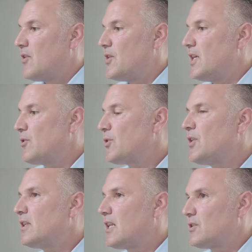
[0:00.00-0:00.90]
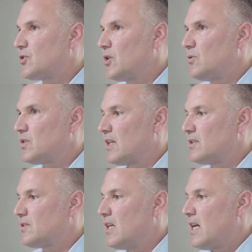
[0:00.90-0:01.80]
The other thing that it shows
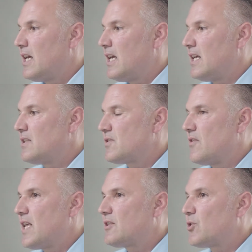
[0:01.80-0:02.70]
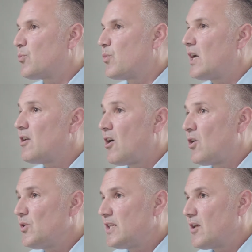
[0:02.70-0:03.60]
us is that
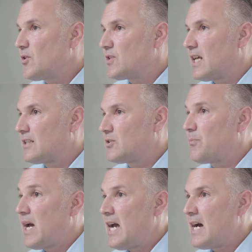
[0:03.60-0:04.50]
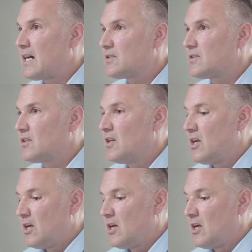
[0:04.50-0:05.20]
all the other tests passed.